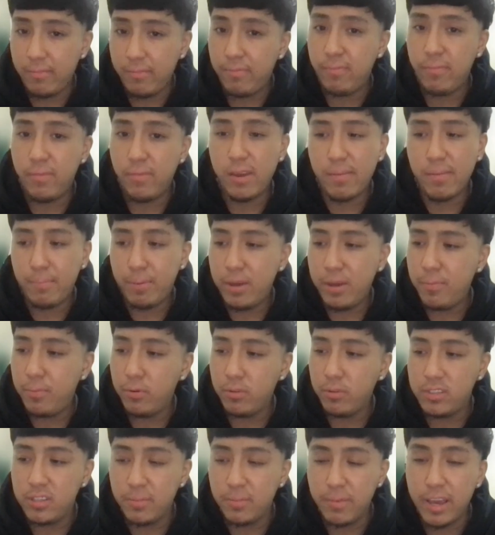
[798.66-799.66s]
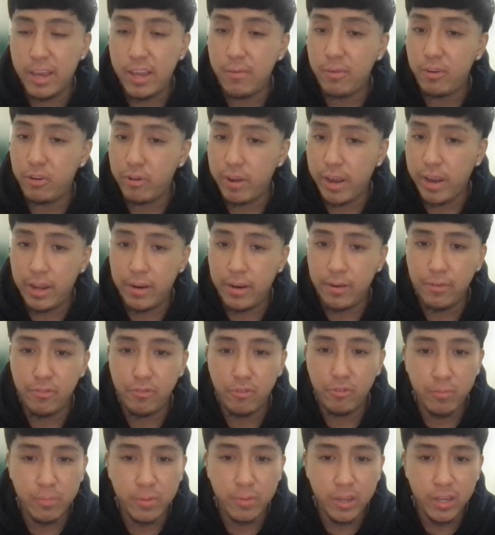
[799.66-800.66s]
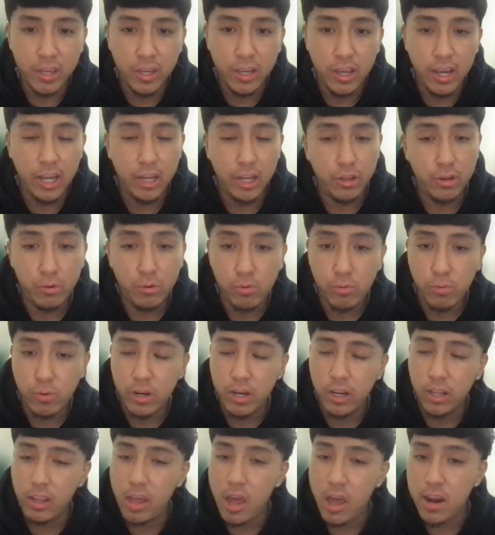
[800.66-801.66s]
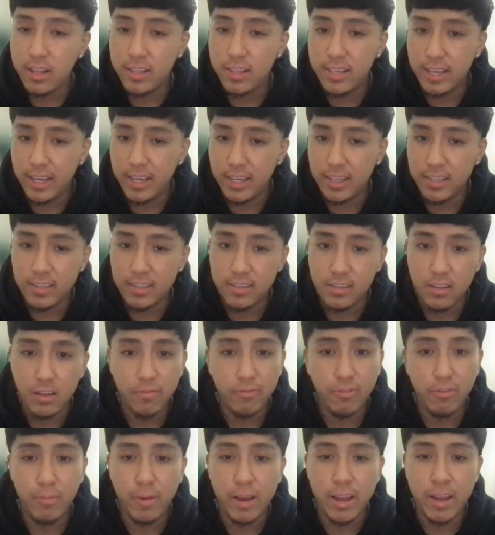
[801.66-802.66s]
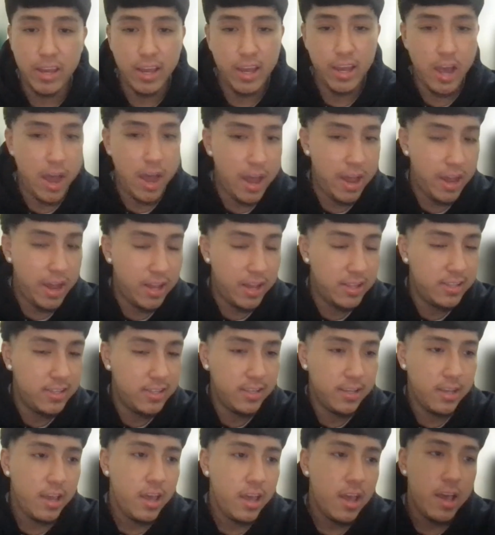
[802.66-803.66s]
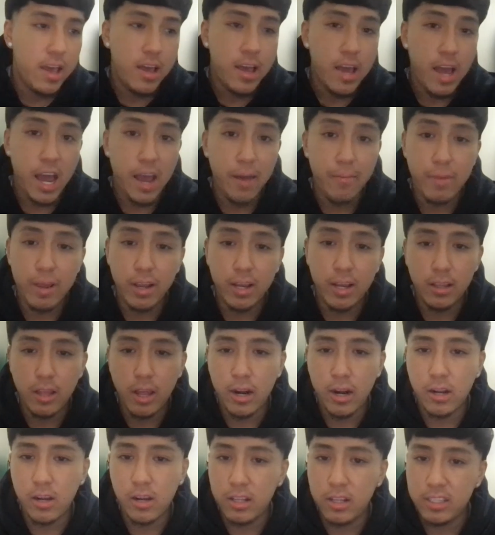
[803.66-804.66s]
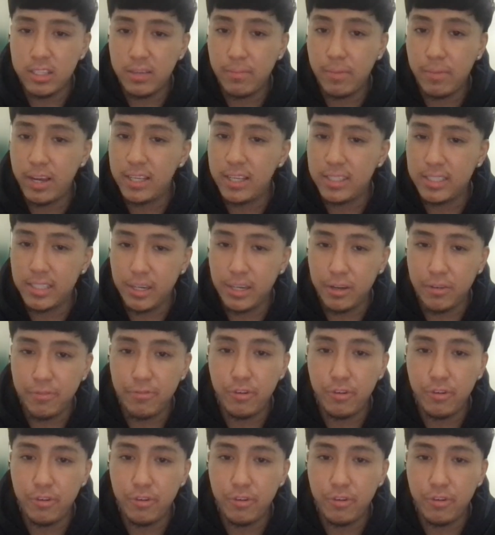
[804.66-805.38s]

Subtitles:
get people to make creatives for me. I do run a lot of tests for my ads. I make a lot of content myself.